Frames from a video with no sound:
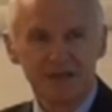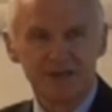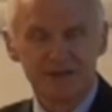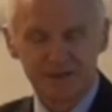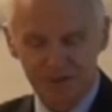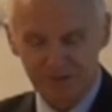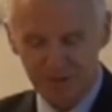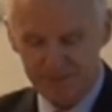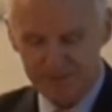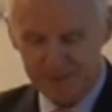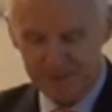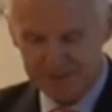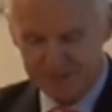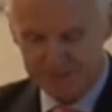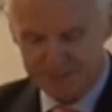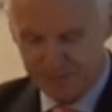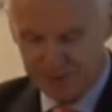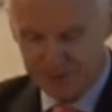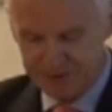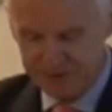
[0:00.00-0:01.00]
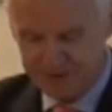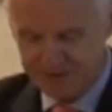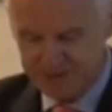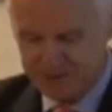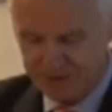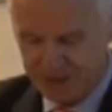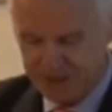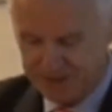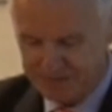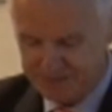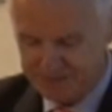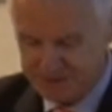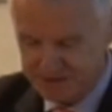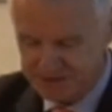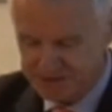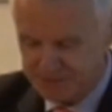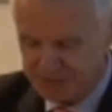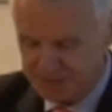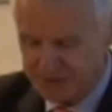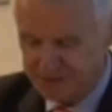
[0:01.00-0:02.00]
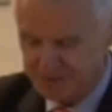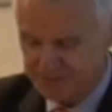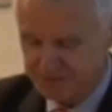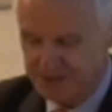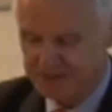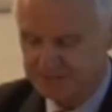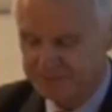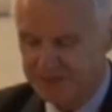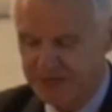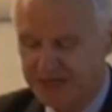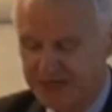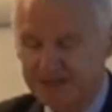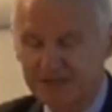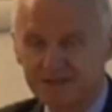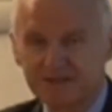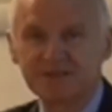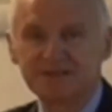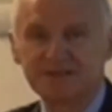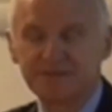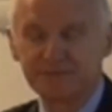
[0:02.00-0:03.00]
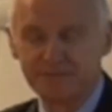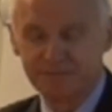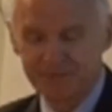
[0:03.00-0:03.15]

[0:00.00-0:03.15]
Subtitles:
The European approach strives to strike the right balance.